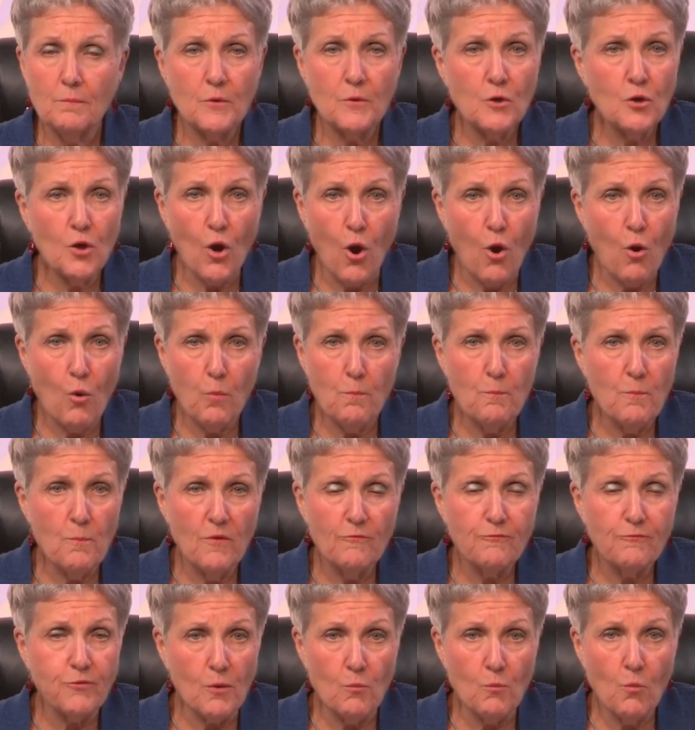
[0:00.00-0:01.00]
go
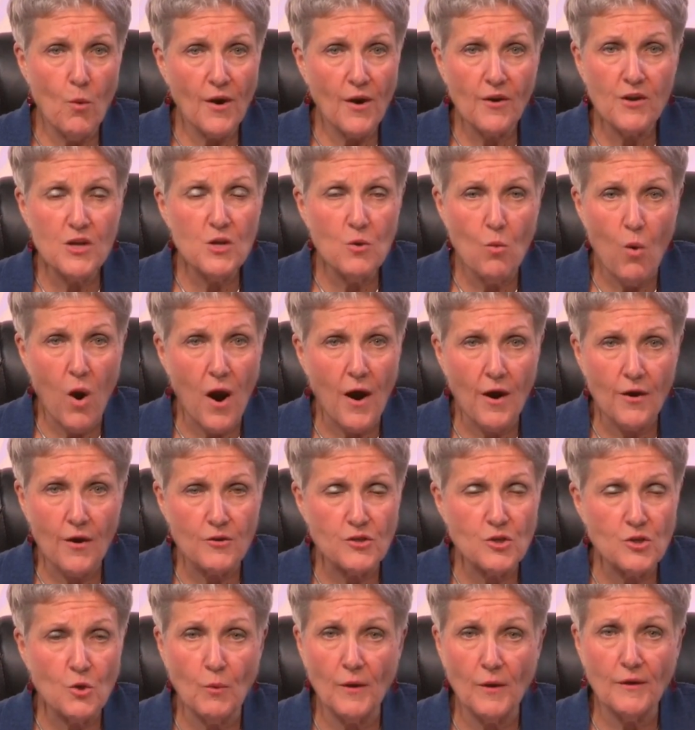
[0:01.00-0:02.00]
from where you are
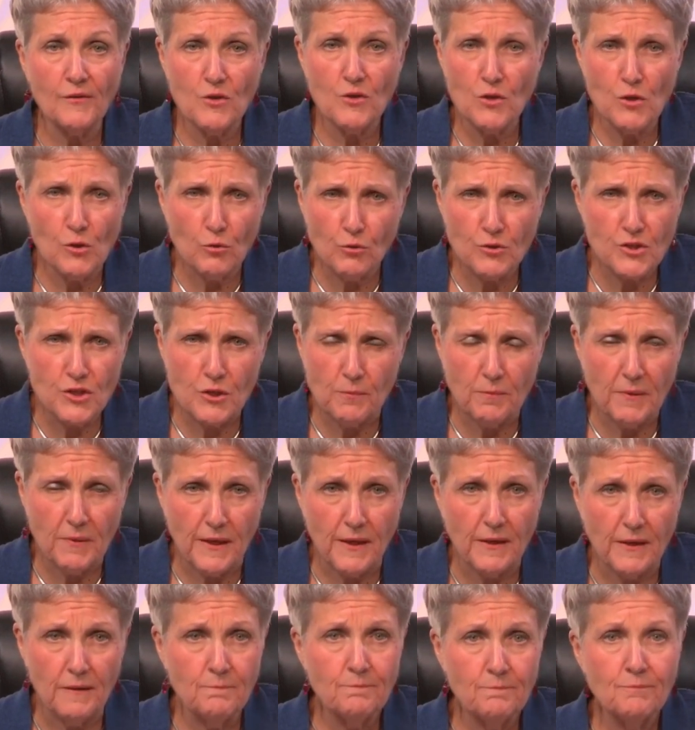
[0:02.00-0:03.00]
to where you used to
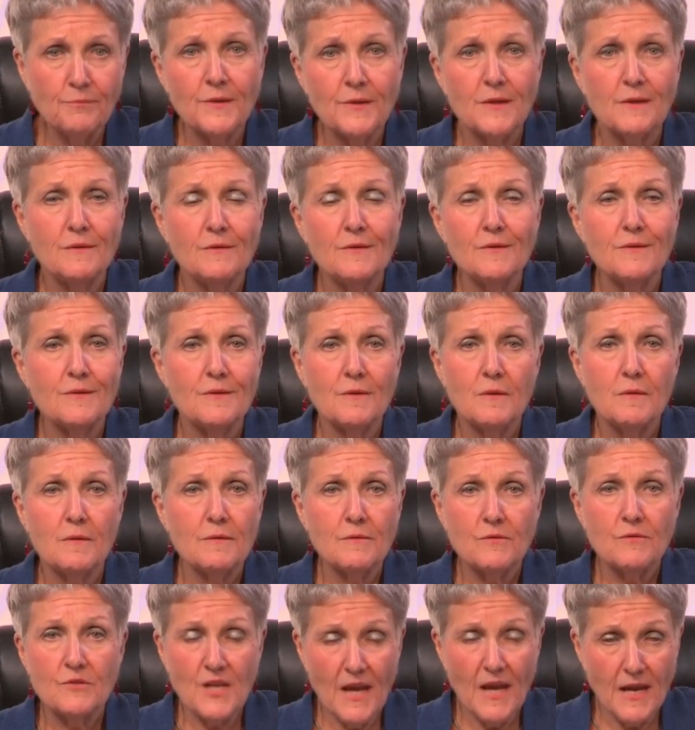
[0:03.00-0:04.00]
be.
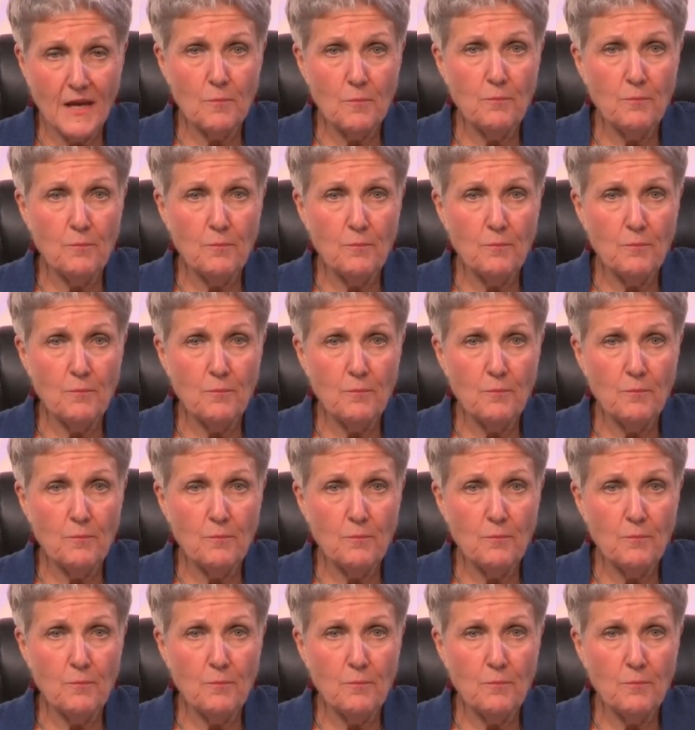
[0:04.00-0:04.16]
Take a